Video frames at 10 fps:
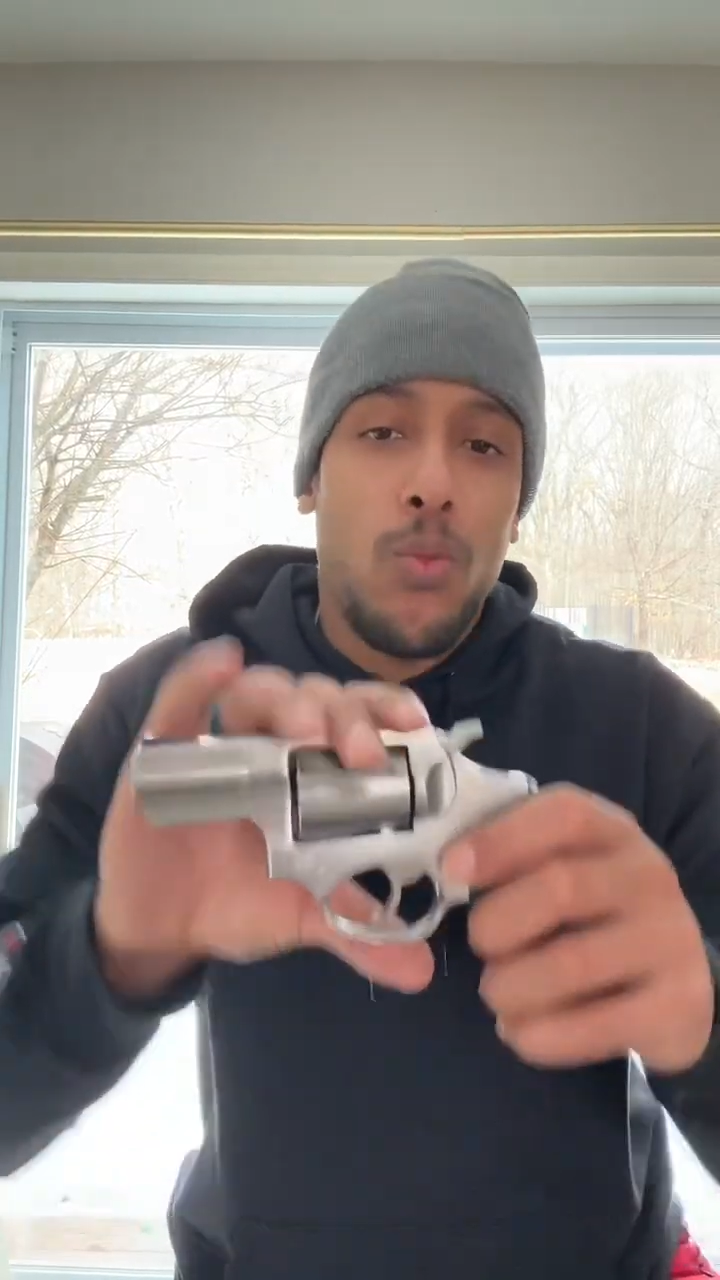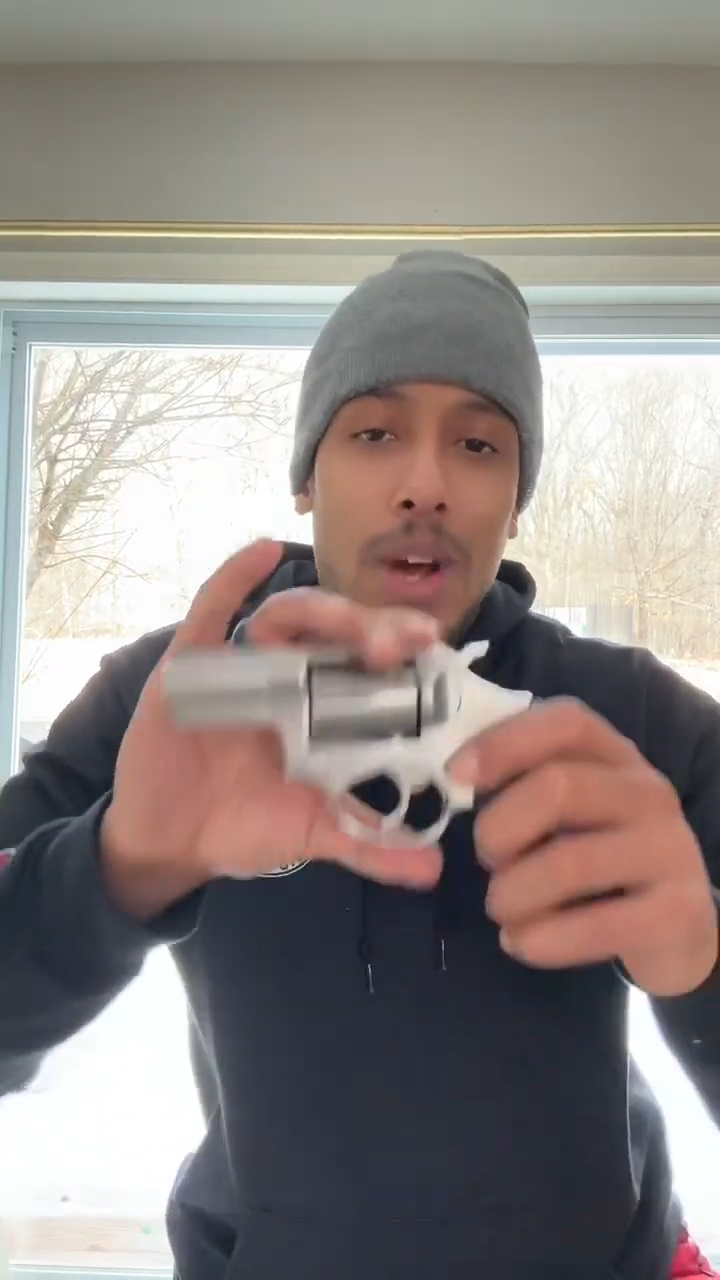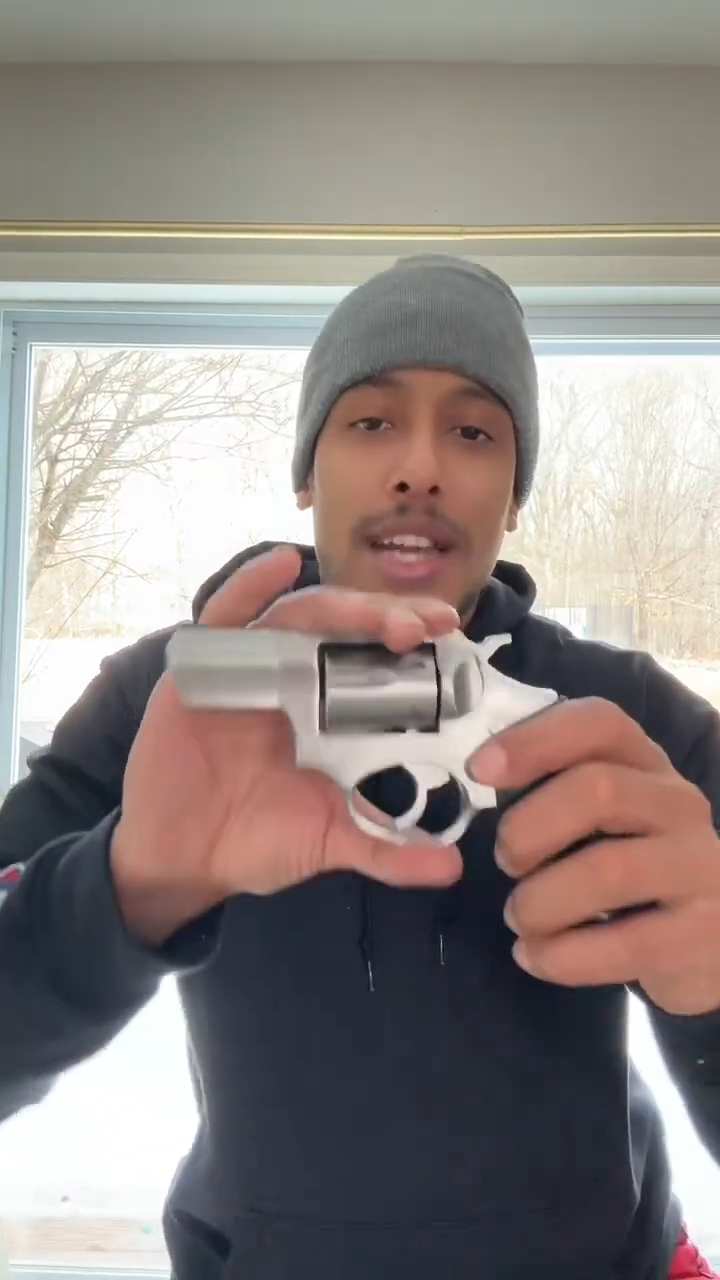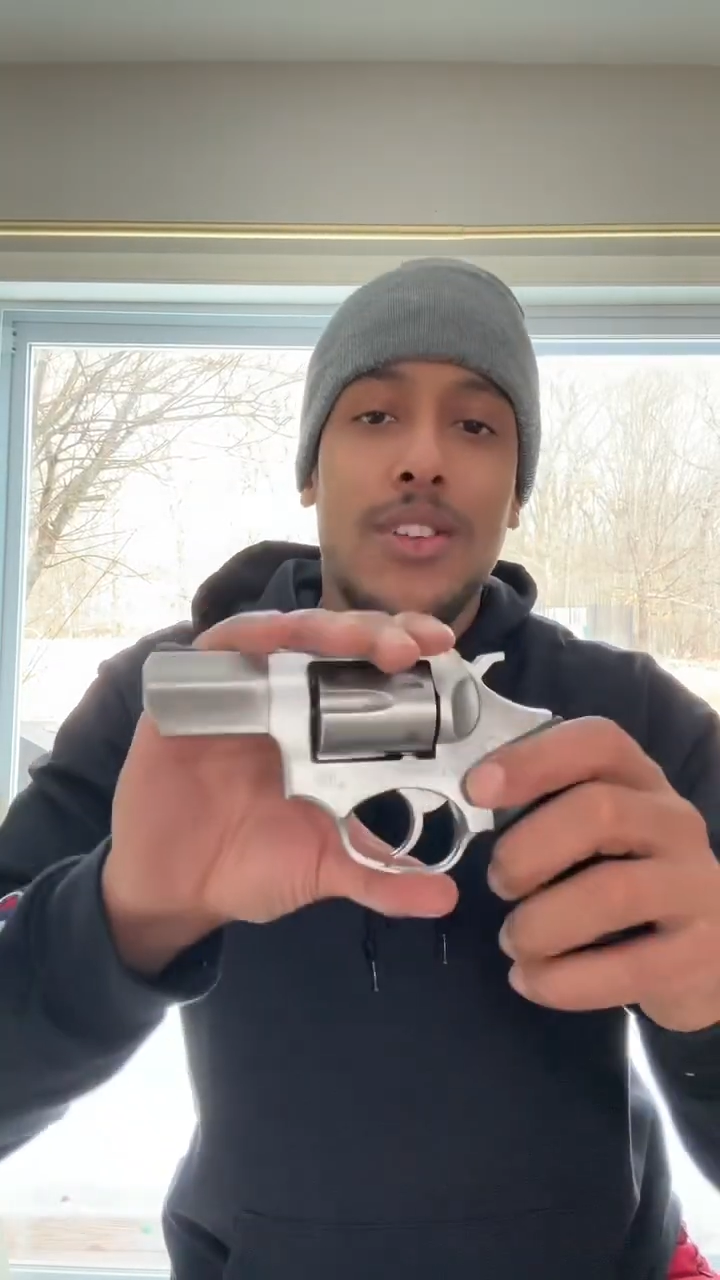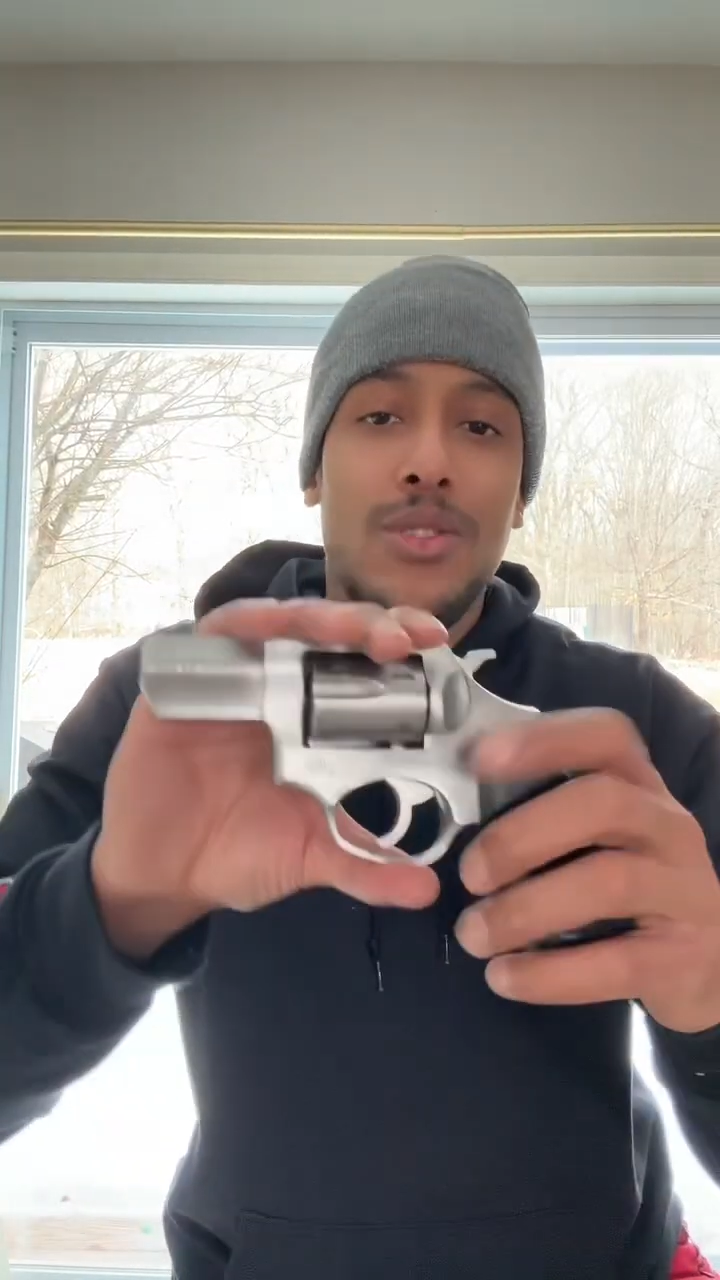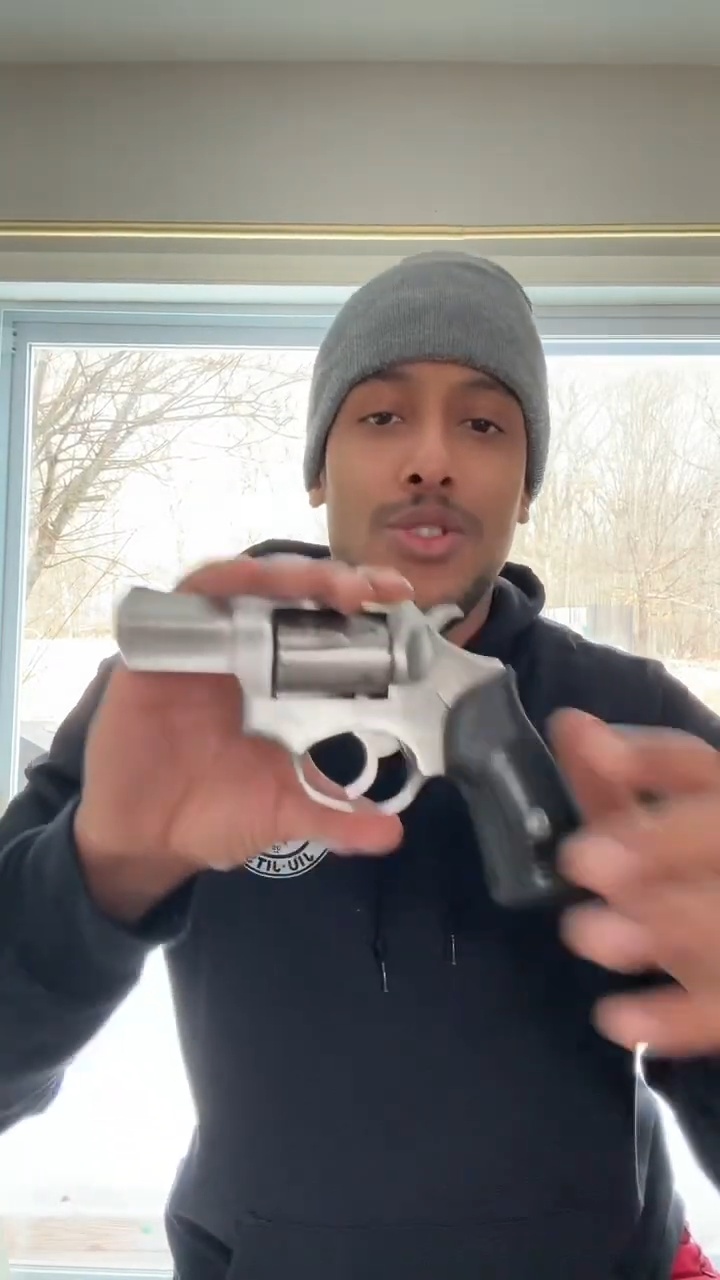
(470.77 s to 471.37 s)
when you